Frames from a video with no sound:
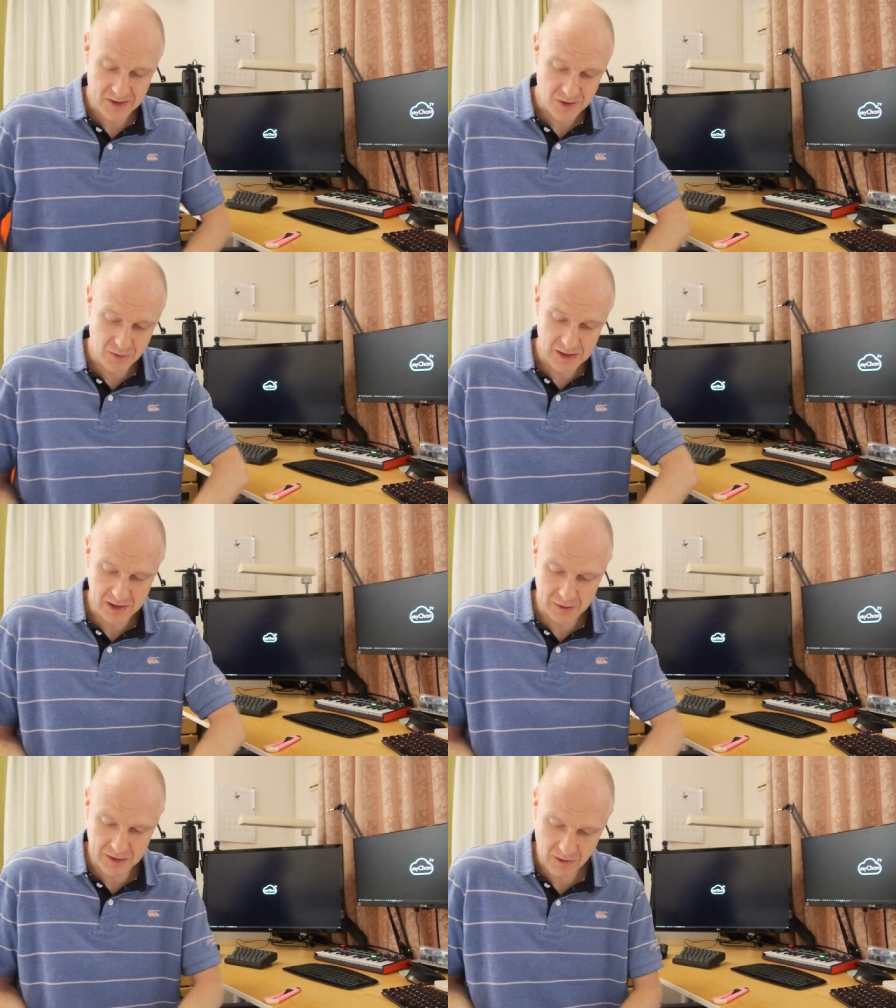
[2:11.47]
So I went a
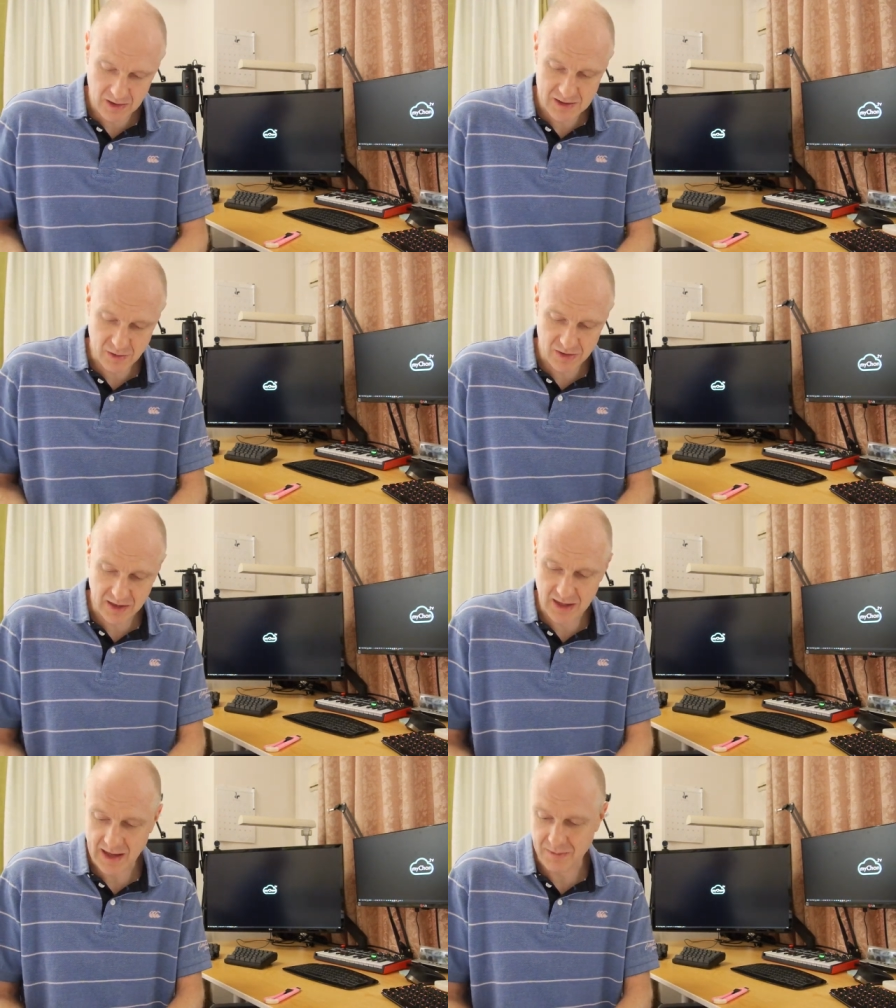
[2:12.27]
little bit crazy with the
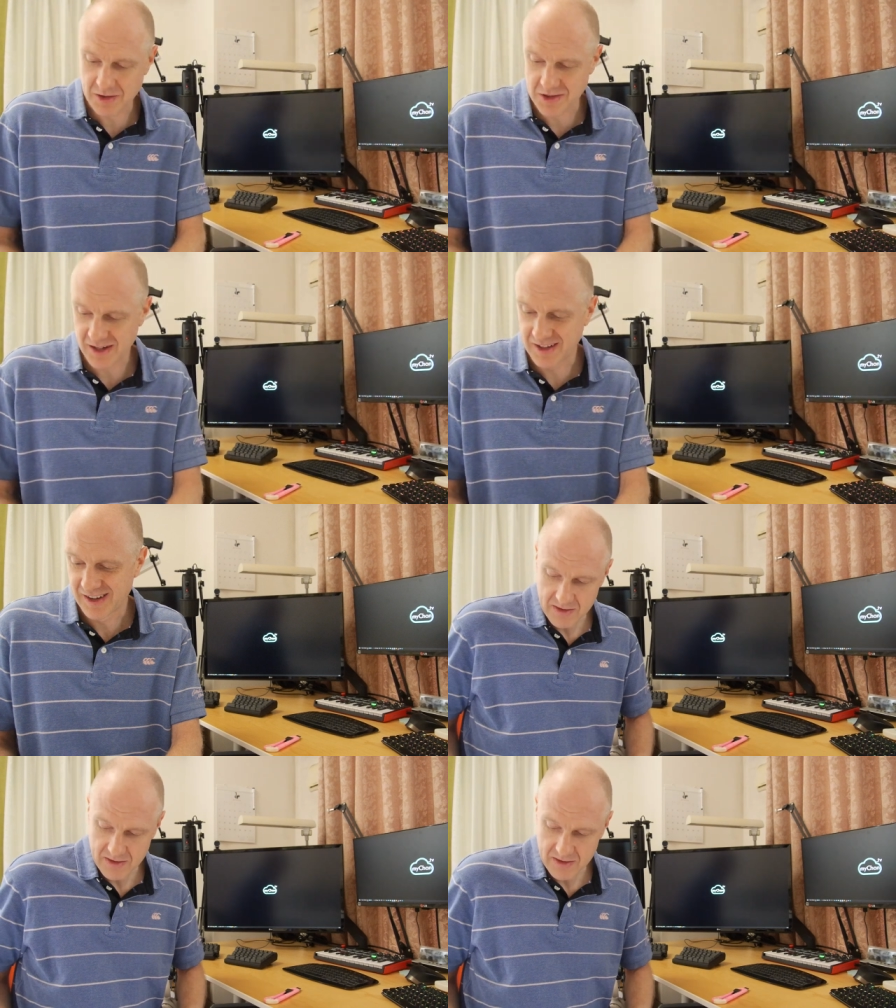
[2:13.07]
keycap design.